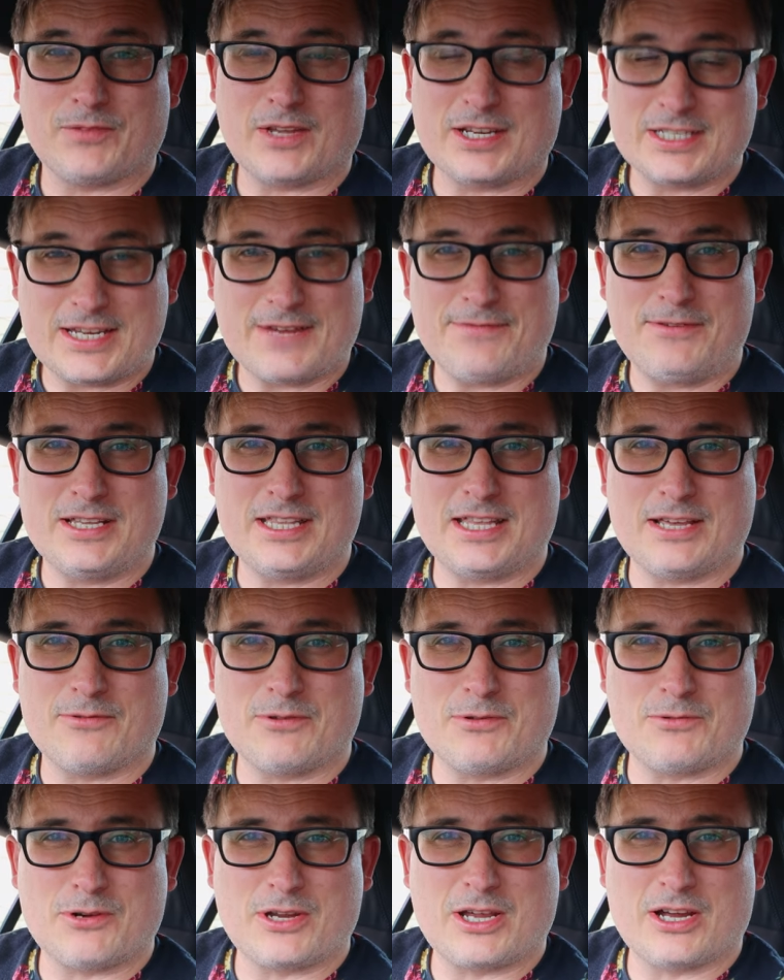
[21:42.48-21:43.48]
I definitely think
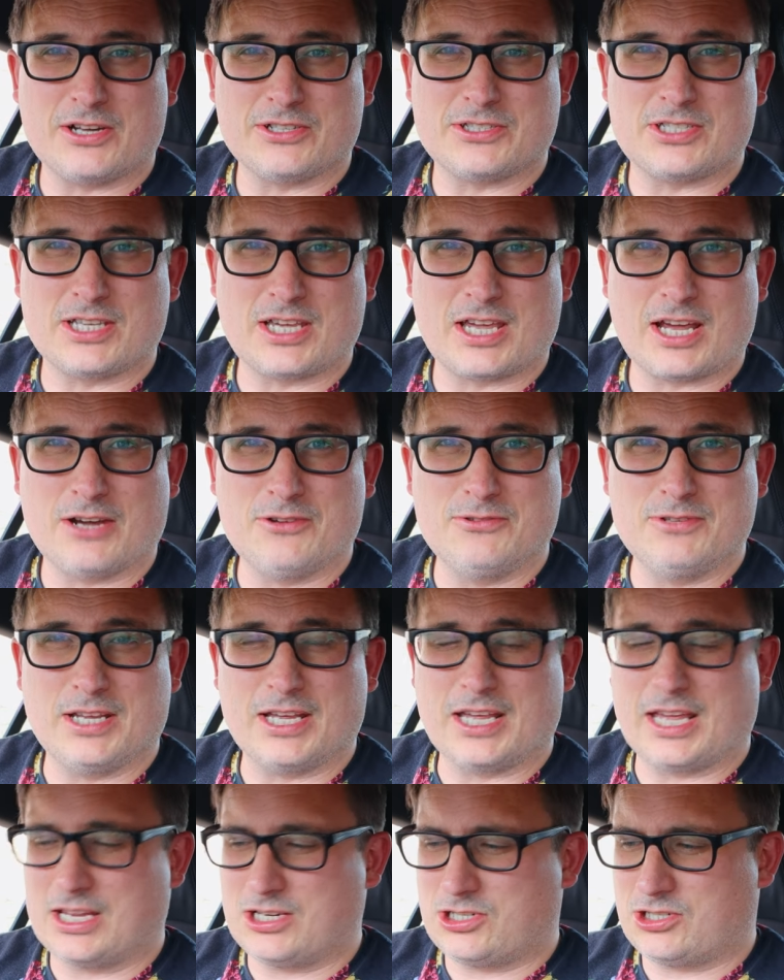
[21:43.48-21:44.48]
with regards to the
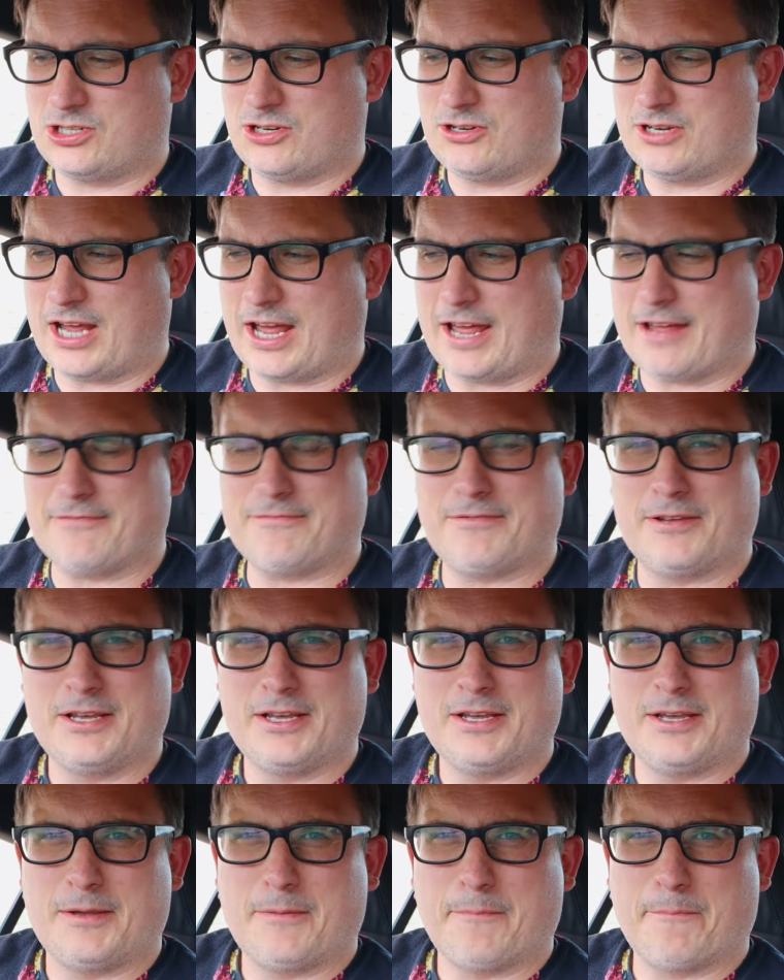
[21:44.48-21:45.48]
coding, it should have
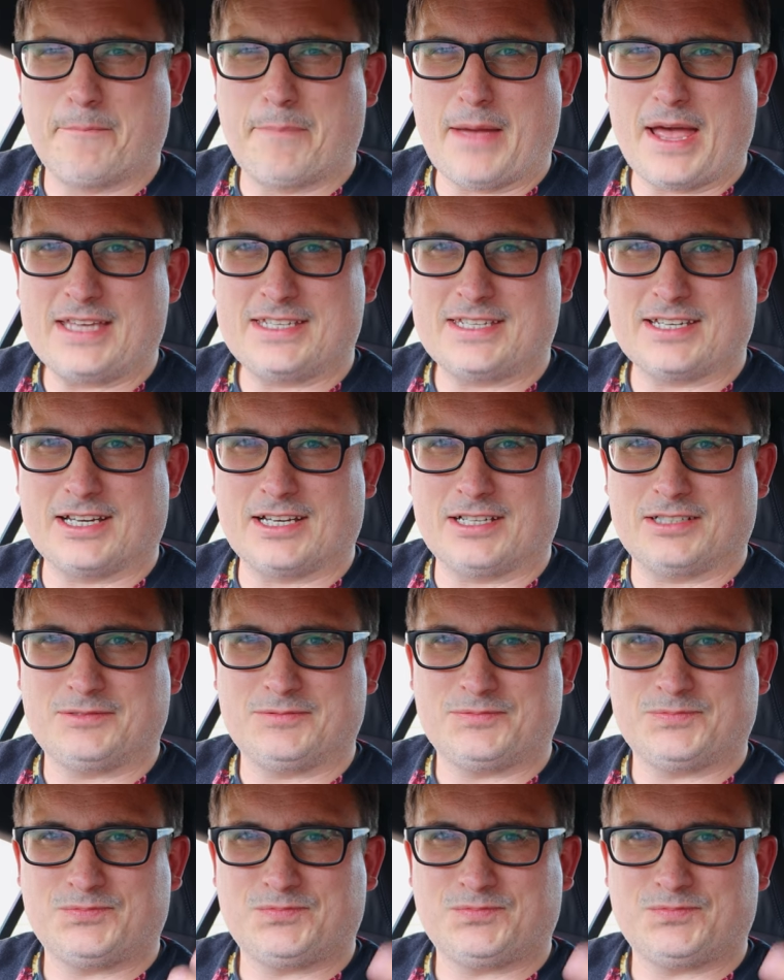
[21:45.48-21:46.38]
better